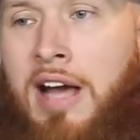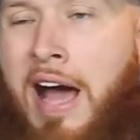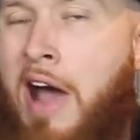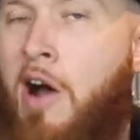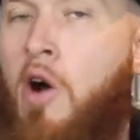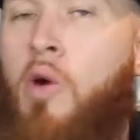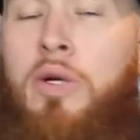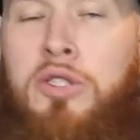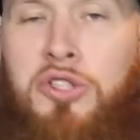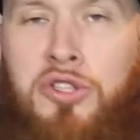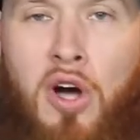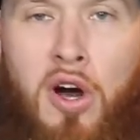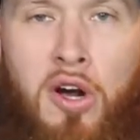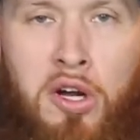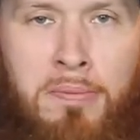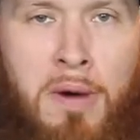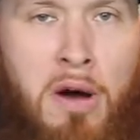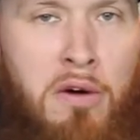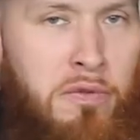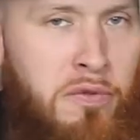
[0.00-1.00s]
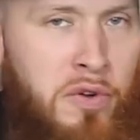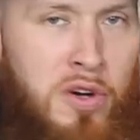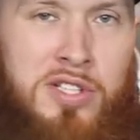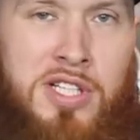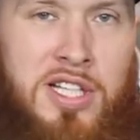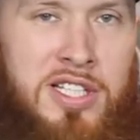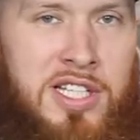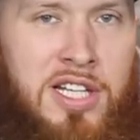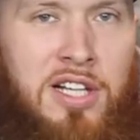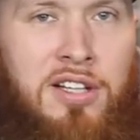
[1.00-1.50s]
I always talk about
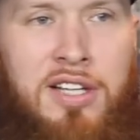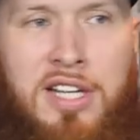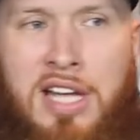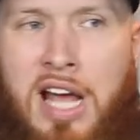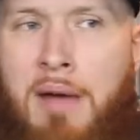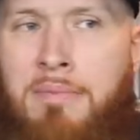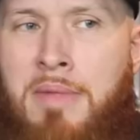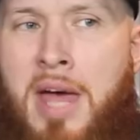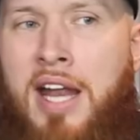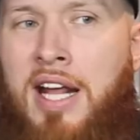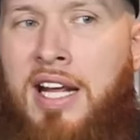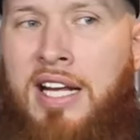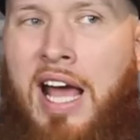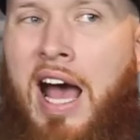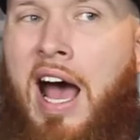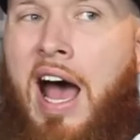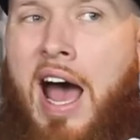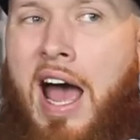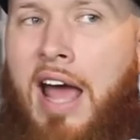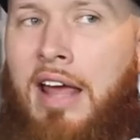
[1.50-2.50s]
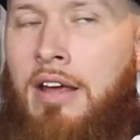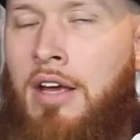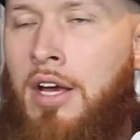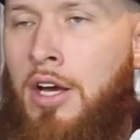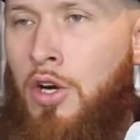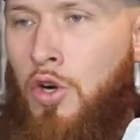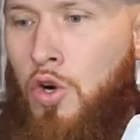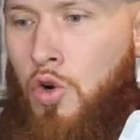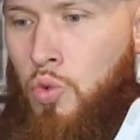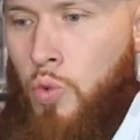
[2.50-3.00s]
versatility. I'm not a guy
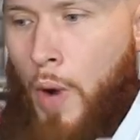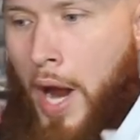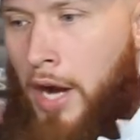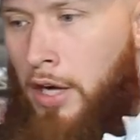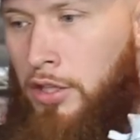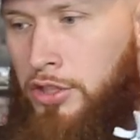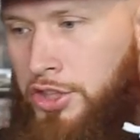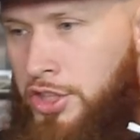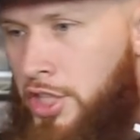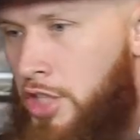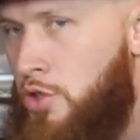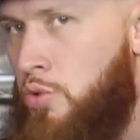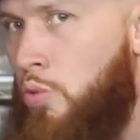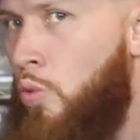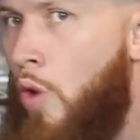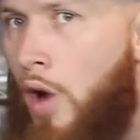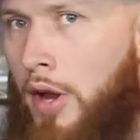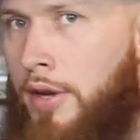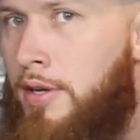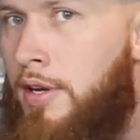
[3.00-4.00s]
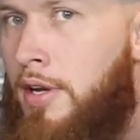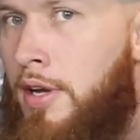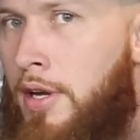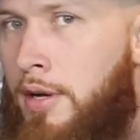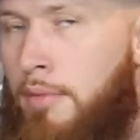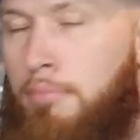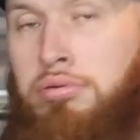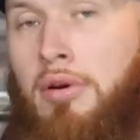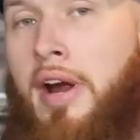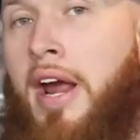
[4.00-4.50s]
who wears just one
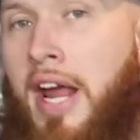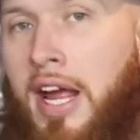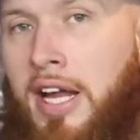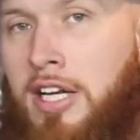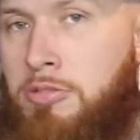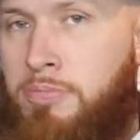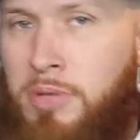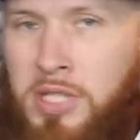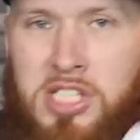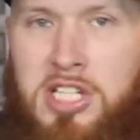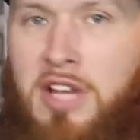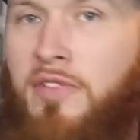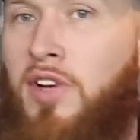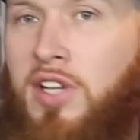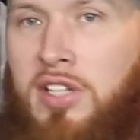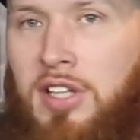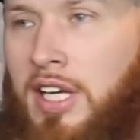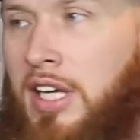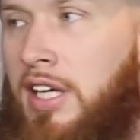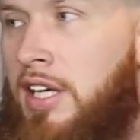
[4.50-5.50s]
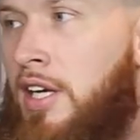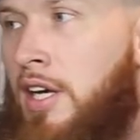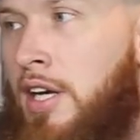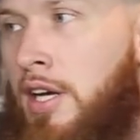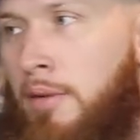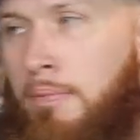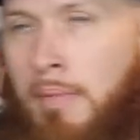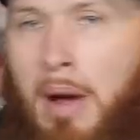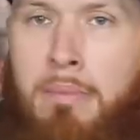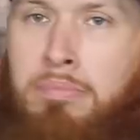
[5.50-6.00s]
brand specifically.
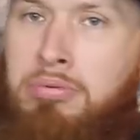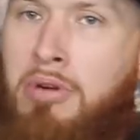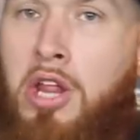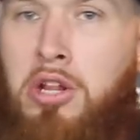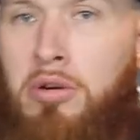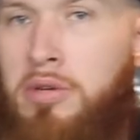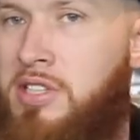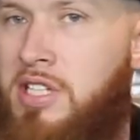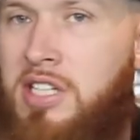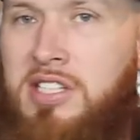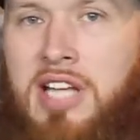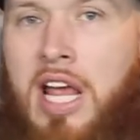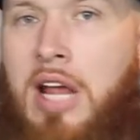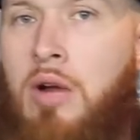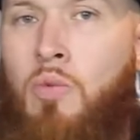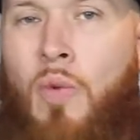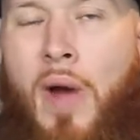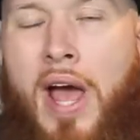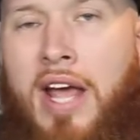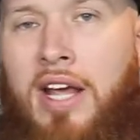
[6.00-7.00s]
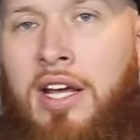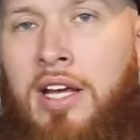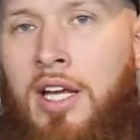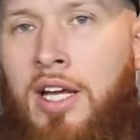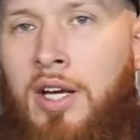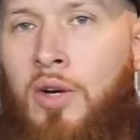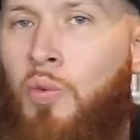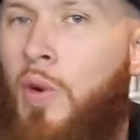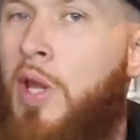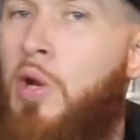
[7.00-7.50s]
My brother is the same way.
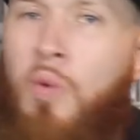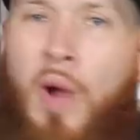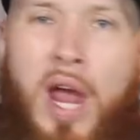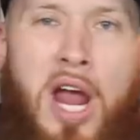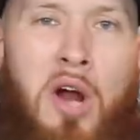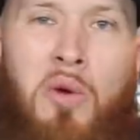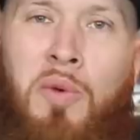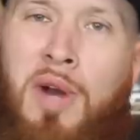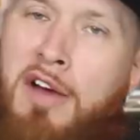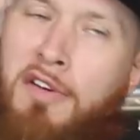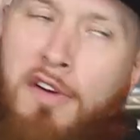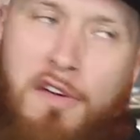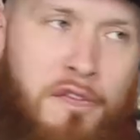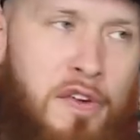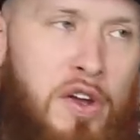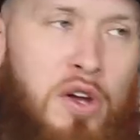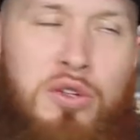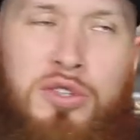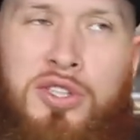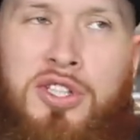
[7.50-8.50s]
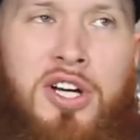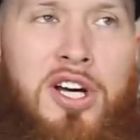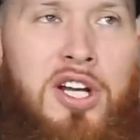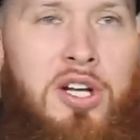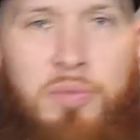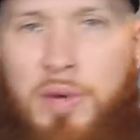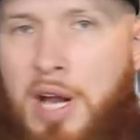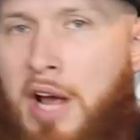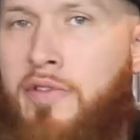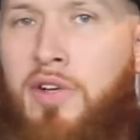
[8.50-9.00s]
We wear whatever feels
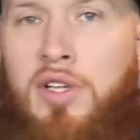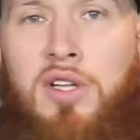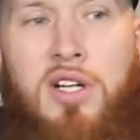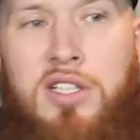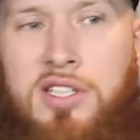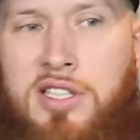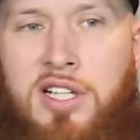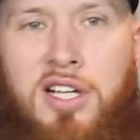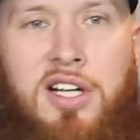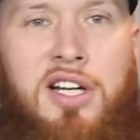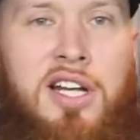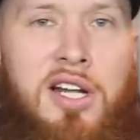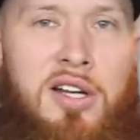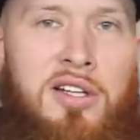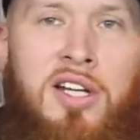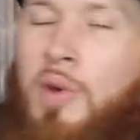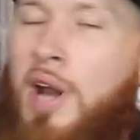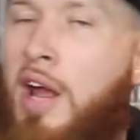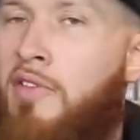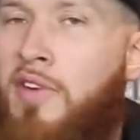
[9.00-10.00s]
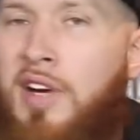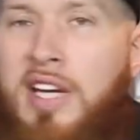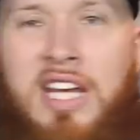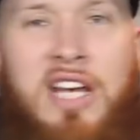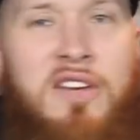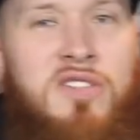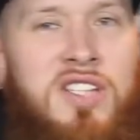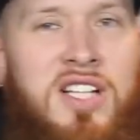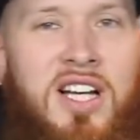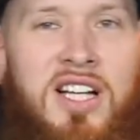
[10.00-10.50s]
good and whatever looks good and whatever
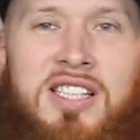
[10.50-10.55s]
gives